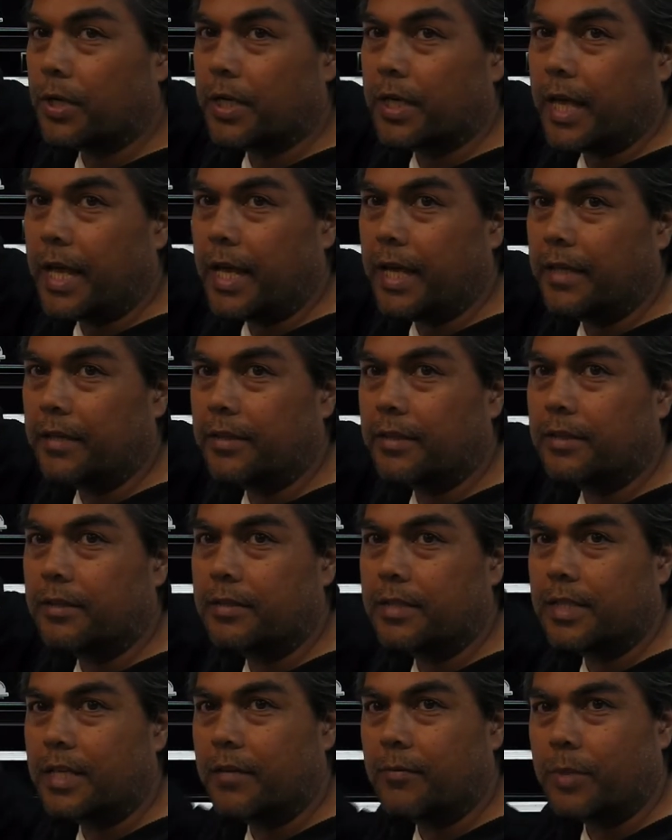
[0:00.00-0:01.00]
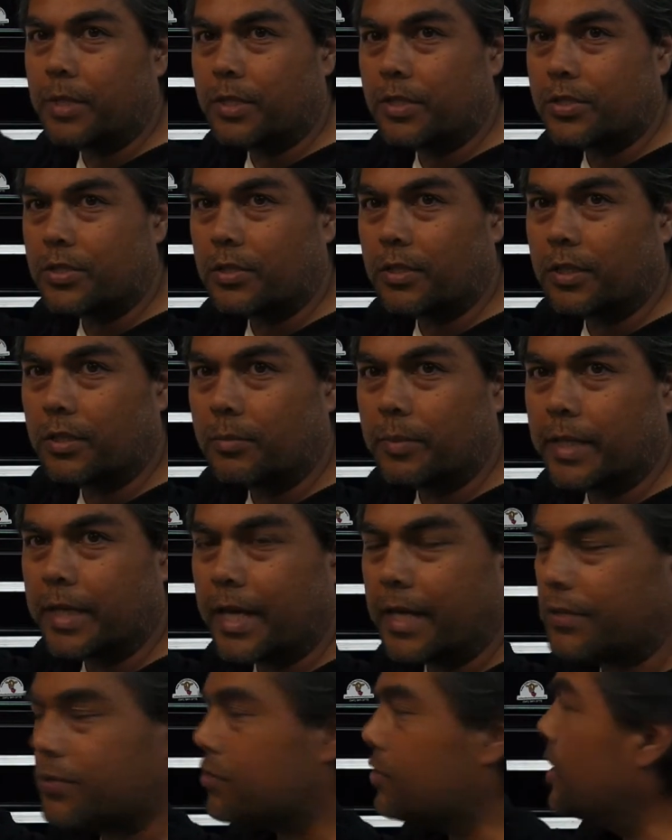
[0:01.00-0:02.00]
1/8 to give me just a little bit
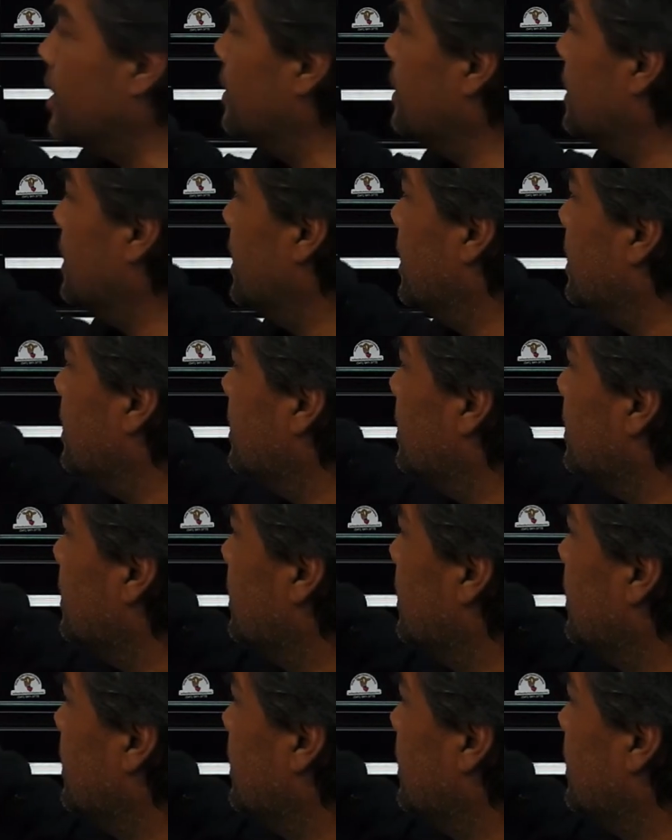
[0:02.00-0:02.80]
extra on the end,